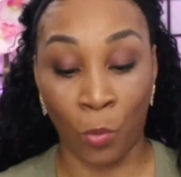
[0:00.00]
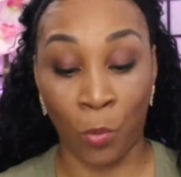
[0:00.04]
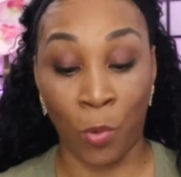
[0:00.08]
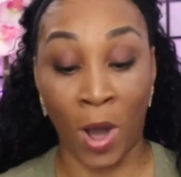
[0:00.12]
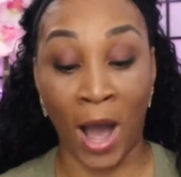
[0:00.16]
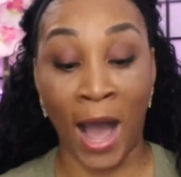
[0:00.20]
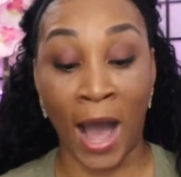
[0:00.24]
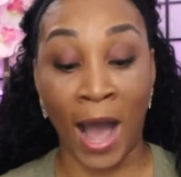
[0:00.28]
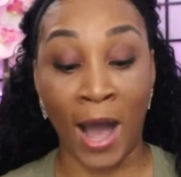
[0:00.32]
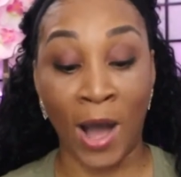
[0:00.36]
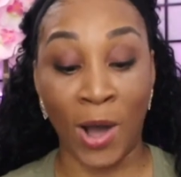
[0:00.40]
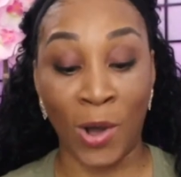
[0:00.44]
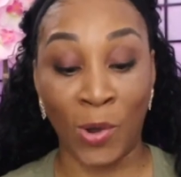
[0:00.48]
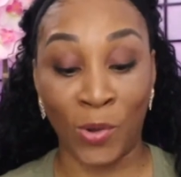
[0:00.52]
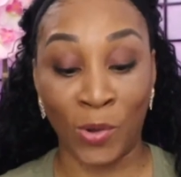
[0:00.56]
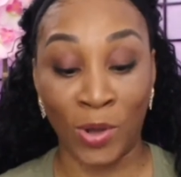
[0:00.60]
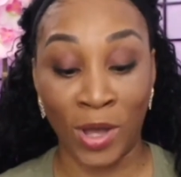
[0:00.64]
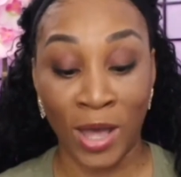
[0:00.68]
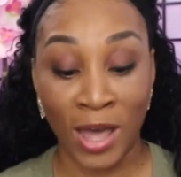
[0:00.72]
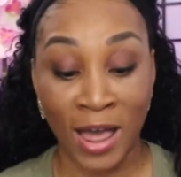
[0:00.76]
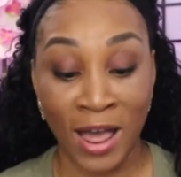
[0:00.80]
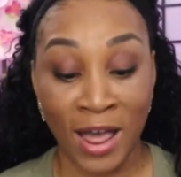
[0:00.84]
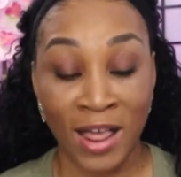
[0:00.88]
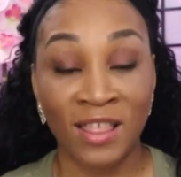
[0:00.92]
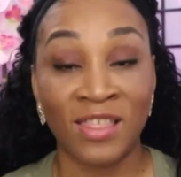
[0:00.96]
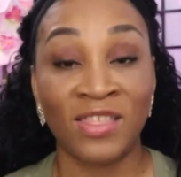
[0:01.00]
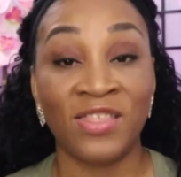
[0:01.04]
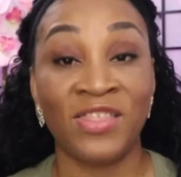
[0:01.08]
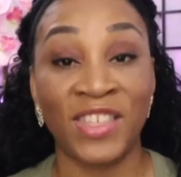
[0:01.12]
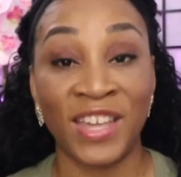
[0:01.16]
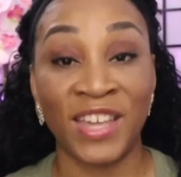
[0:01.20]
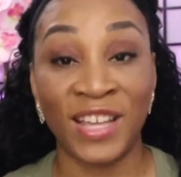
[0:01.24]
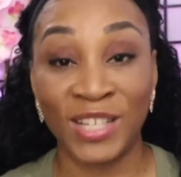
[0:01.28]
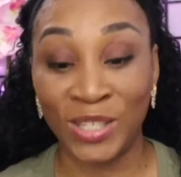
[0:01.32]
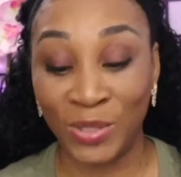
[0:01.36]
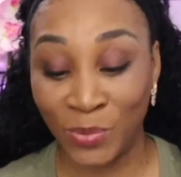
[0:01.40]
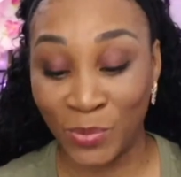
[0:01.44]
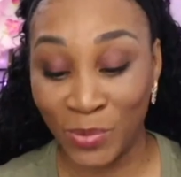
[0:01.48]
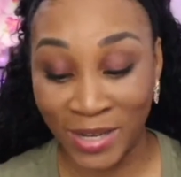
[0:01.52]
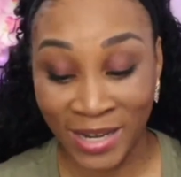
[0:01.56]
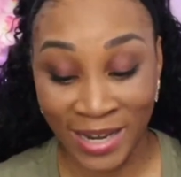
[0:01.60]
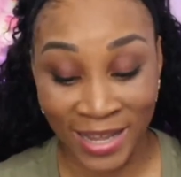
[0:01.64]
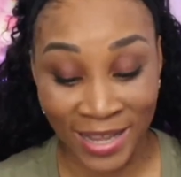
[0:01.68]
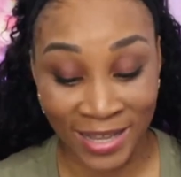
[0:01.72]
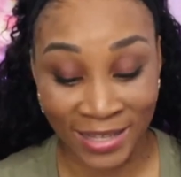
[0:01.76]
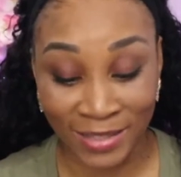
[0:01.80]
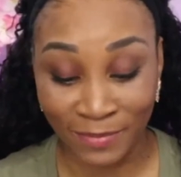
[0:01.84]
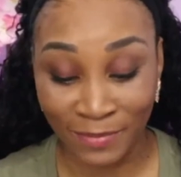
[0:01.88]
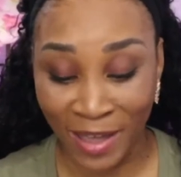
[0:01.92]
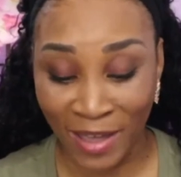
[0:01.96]
Wow, this one
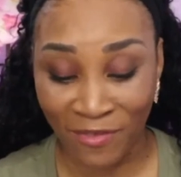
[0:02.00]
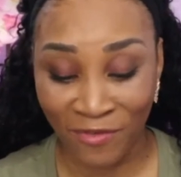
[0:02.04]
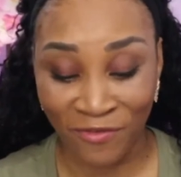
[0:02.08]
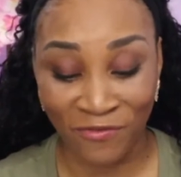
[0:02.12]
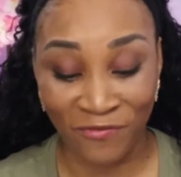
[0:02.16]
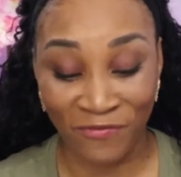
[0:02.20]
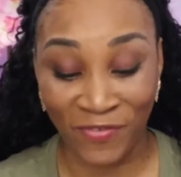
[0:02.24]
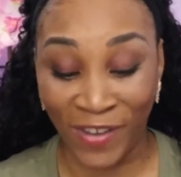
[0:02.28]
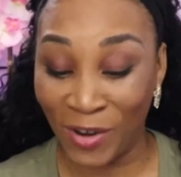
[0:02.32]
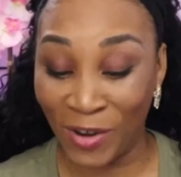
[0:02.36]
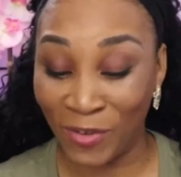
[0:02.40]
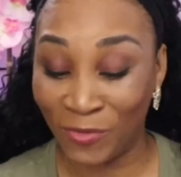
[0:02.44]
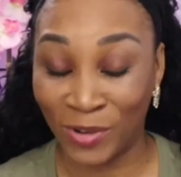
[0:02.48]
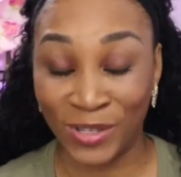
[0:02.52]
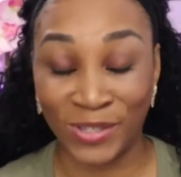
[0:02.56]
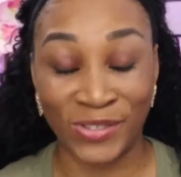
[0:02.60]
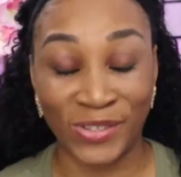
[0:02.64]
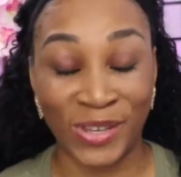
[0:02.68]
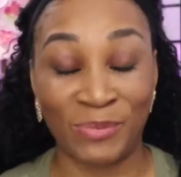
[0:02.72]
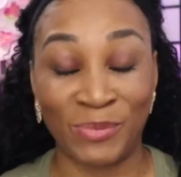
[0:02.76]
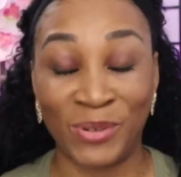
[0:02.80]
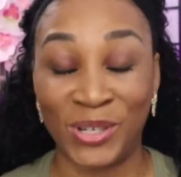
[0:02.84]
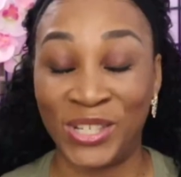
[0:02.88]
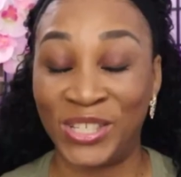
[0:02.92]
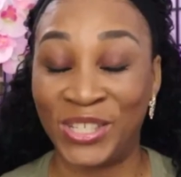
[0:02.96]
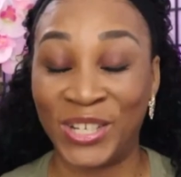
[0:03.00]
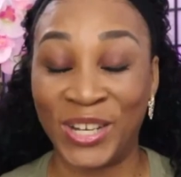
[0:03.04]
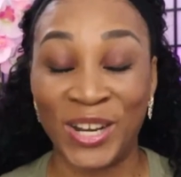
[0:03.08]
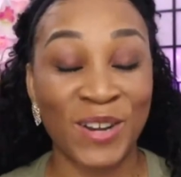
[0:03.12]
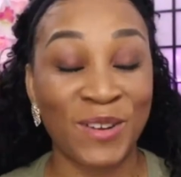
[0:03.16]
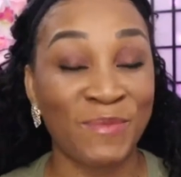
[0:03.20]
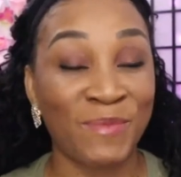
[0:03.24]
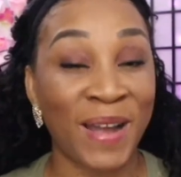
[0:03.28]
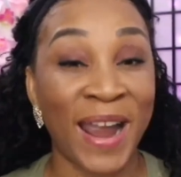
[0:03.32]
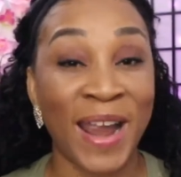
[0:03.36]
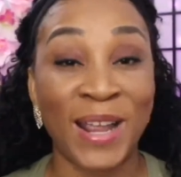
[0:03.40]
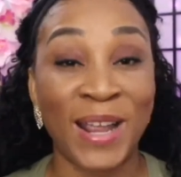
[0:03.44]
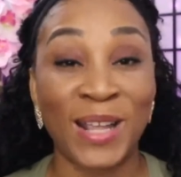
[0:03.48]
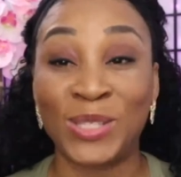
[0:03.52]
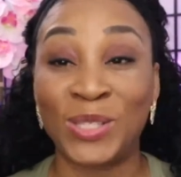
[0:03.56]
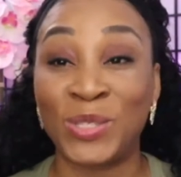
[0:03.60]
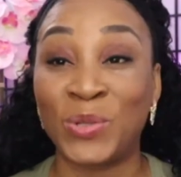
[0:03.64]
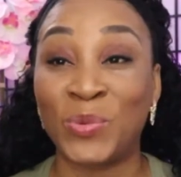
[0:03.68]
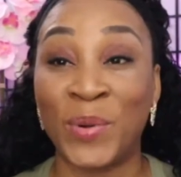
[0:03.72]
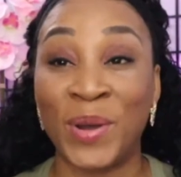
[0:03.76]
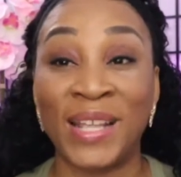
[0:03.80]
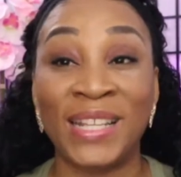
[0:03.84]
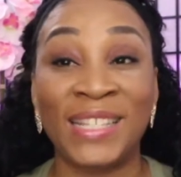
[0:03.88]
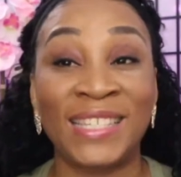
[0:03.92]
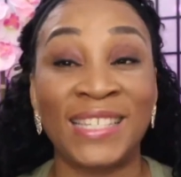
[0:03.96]
is my favorite scripture, Jeremiah
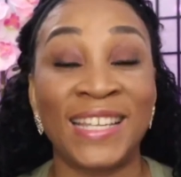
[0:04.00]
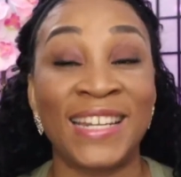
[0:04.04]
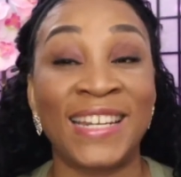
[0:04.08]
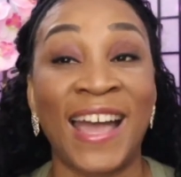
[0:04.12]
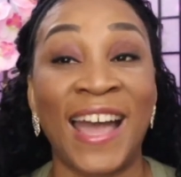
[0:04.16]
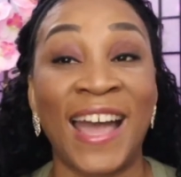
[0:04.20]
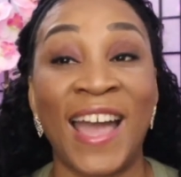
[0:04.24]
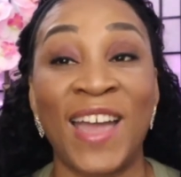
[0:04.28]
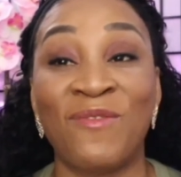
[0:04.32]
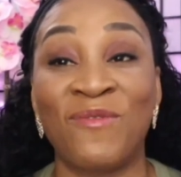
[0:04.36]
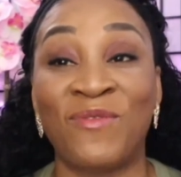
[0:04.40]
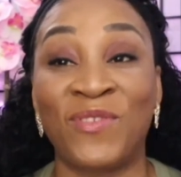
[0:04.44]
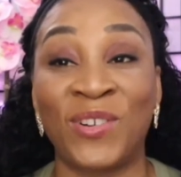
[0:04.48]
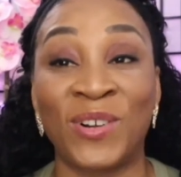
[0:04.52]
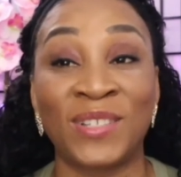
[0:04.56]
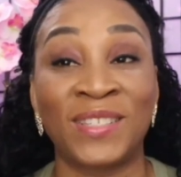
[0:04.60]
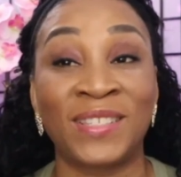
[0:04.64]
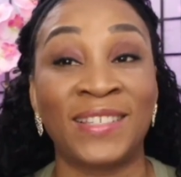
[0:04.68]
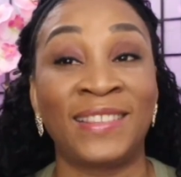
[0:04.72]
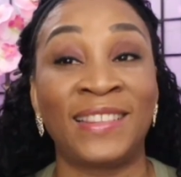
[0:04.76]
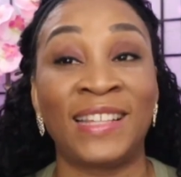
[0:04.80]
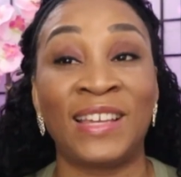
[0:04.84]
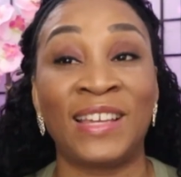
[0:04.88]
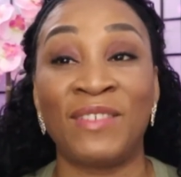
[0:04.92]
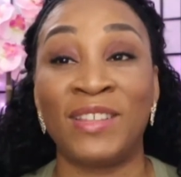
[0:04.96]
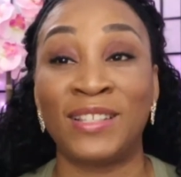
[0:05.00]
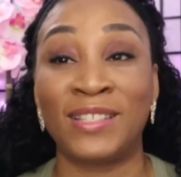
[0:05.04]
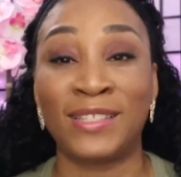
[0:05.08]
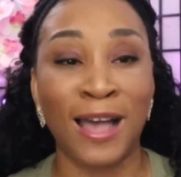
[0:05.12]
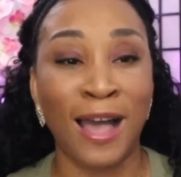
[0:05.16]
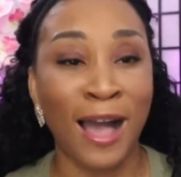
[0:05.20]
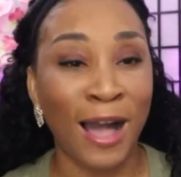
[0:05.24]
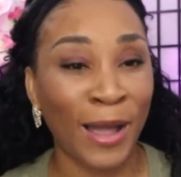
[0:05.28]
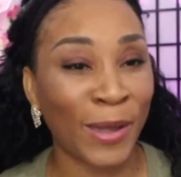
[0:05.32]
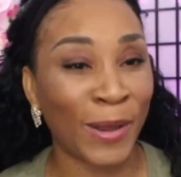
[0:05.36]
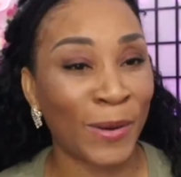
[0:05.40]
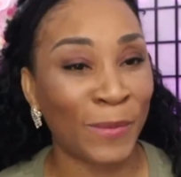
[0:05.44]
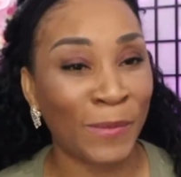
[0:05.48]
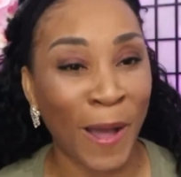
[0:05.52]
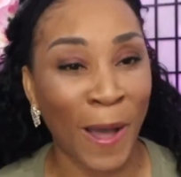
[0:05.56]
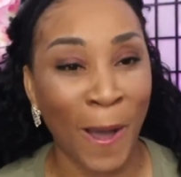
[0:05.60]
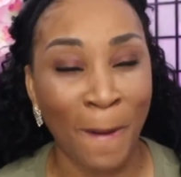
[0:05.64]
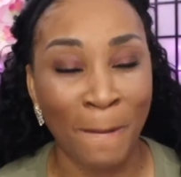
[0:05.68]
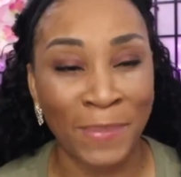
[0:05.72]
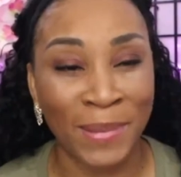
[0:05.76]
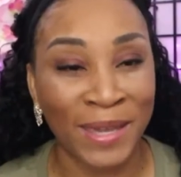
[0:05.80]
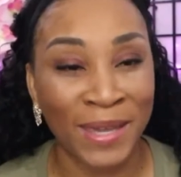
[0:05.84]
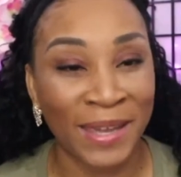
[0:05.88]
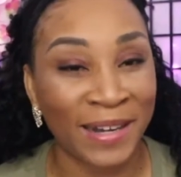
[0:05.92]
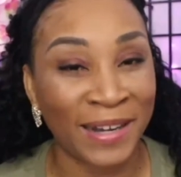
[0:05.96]
29 verse 11, talking
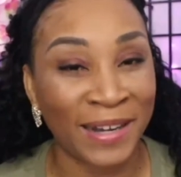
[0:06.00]
about being